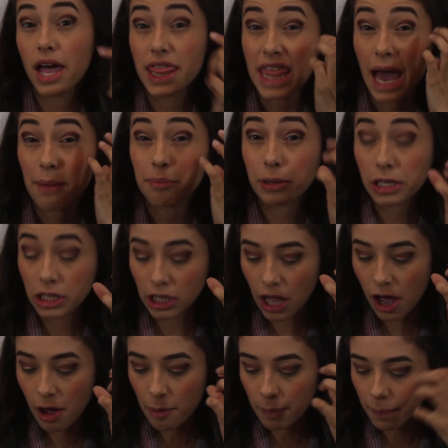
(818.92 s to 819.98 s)
that
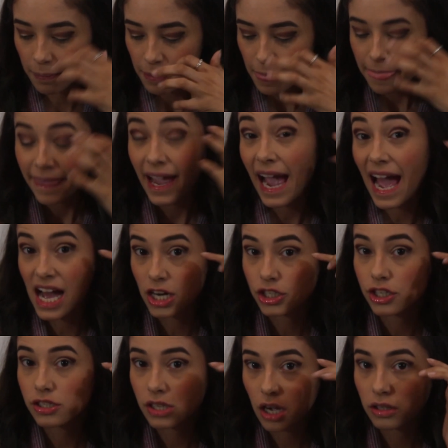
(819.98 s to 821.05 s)
plum
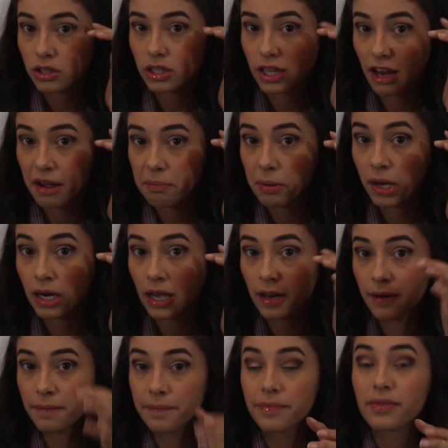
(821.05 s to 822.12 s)
Ashes color that I put
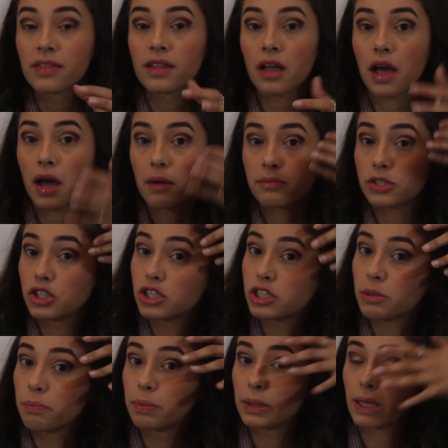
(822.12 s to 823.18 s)
in, just
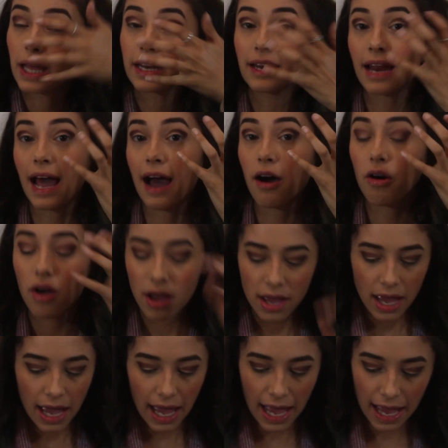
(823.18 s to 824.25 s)
to blend it out.
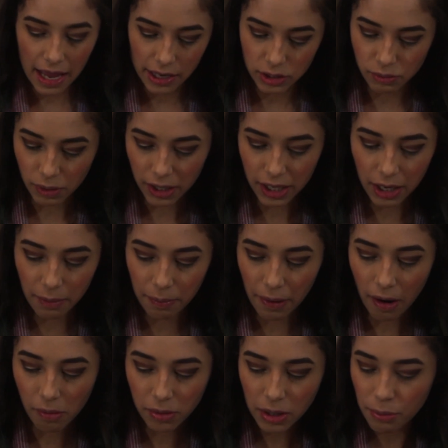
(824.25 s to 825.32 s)
And we're gonna
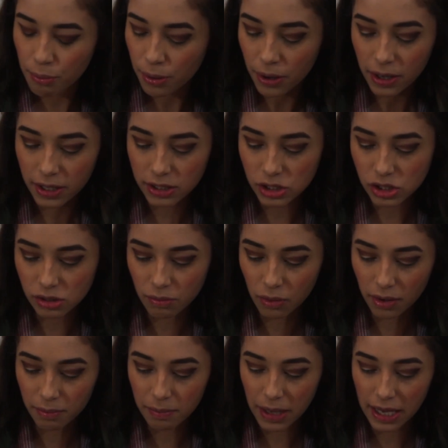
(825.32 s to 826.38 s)
probably put some
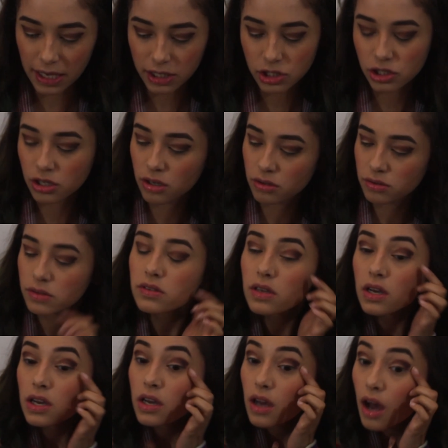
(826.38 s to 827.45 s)
more pinkish tones
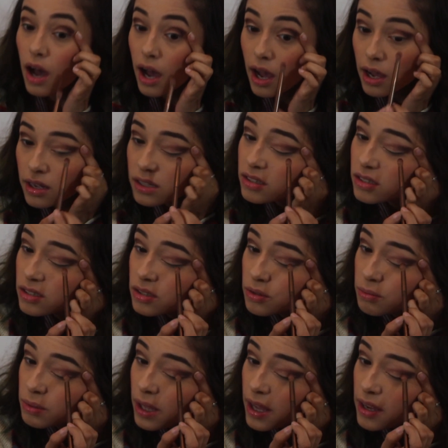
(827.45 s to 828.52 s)
to
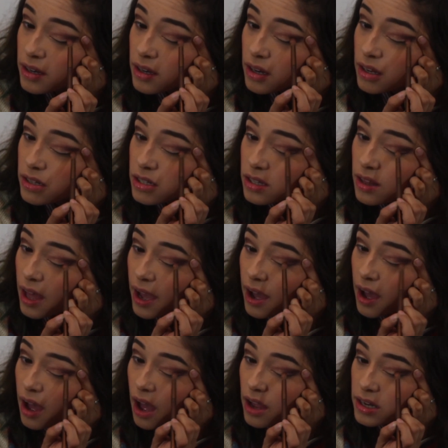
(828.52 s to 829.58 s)
blend into
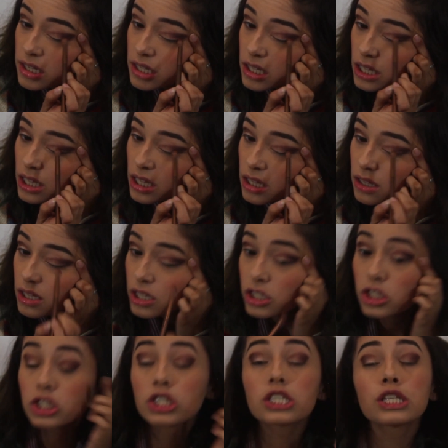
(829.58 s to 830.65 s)
that.
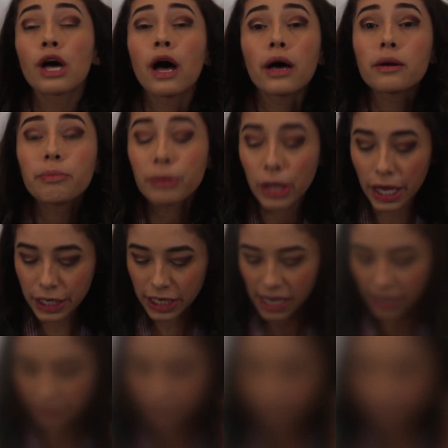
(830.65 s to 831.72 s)
Just a lot of
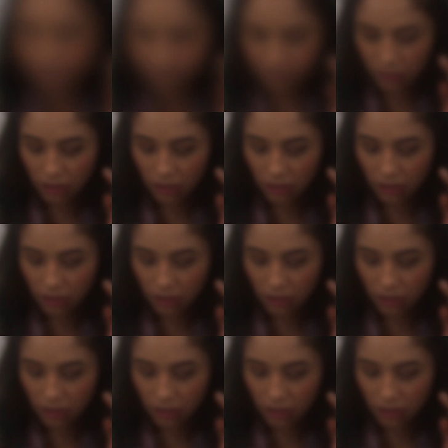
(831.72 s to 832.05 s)
blending.